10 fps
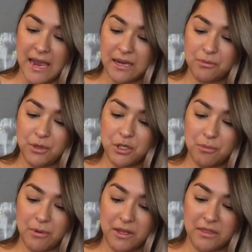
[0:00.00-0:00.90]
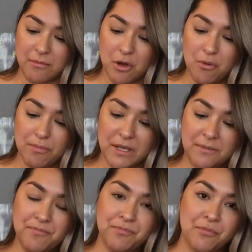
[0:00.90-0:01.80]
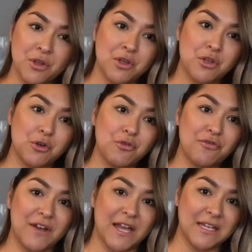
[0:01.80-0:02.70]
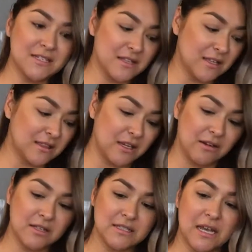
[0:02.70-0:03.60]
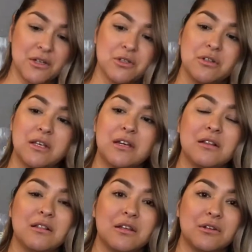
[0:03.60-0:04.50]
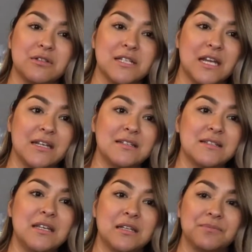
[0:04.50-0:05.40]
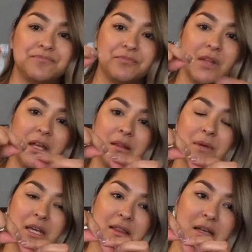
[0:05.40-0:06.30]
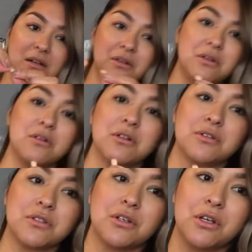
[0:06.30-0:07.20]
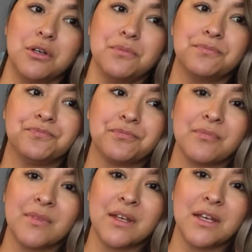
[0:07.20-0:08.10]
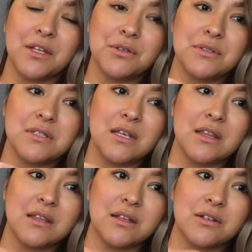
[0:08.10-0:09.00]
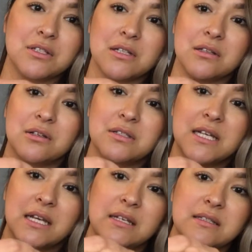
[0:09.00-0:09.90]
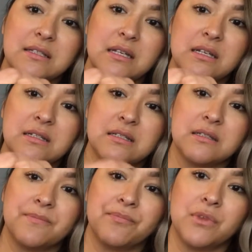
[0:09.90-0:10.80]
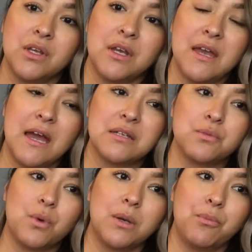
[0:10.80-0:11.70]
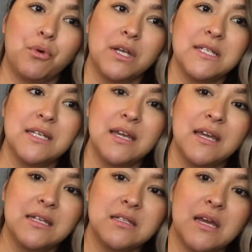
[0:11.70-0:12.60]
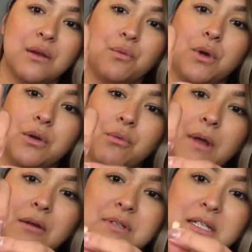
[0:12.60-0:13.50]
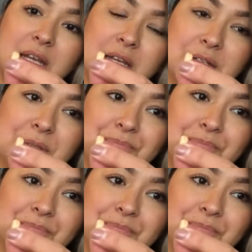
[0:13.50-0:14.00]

And when you break them open, you'll find that there is actually a little tiny seed. Here, let me get that a little closer to you. Can you see that there's a little tiny seed? It has one pointy end and one rounded end.